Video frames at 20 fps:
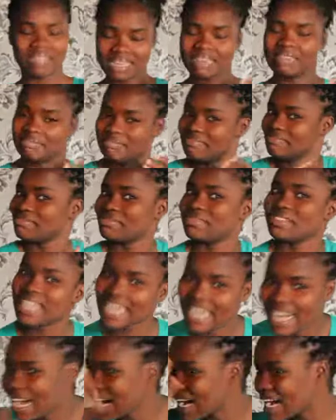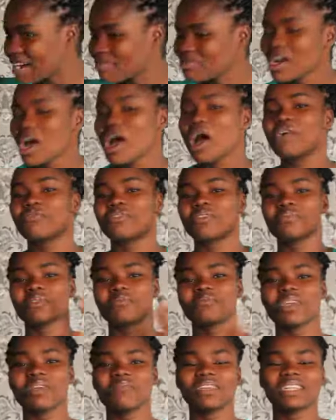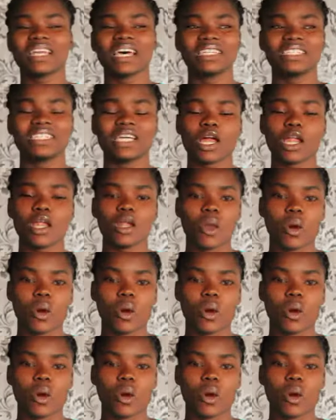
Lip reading: Yeah, recap from the BB Naija